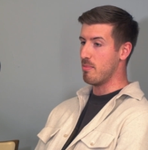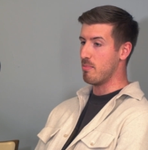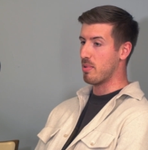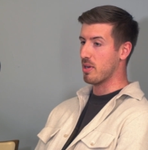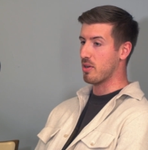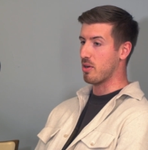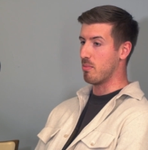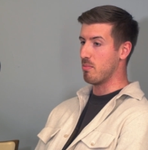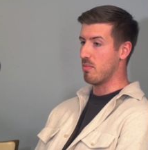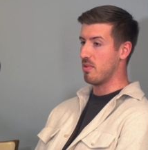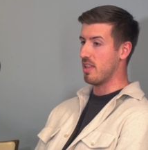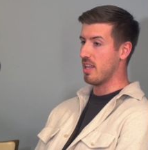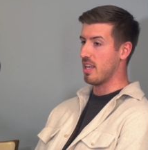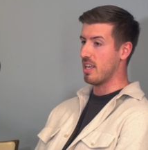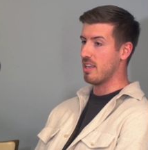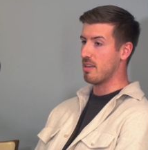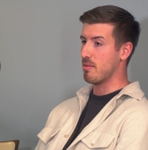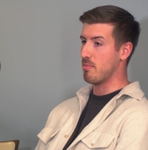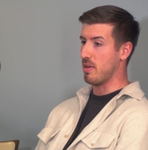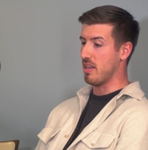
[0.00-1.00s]
become
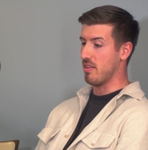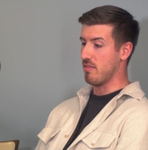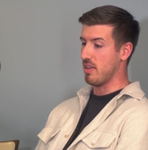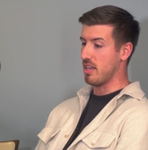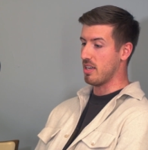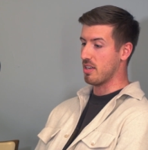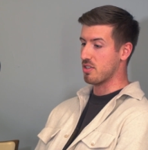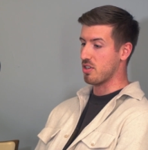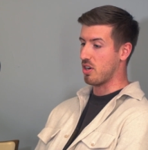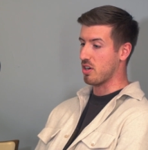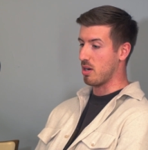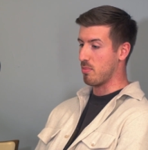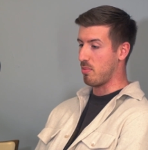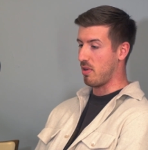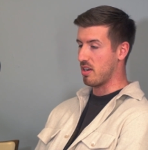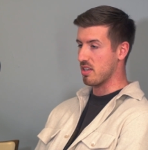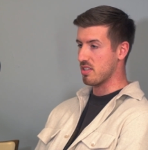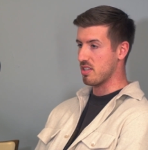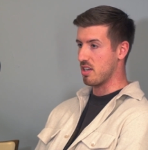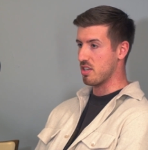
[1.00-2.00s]
the vegan chocolate
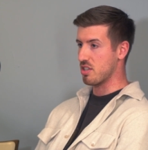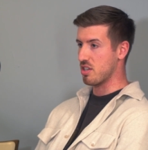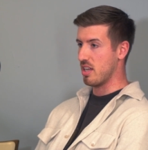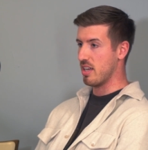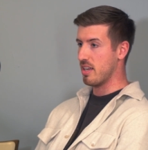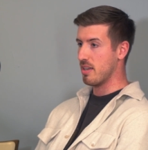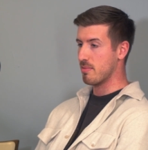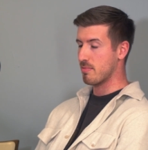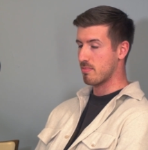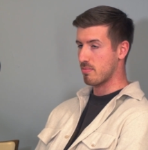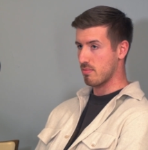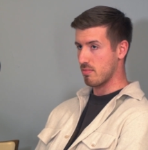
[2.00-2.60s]
brand essentially.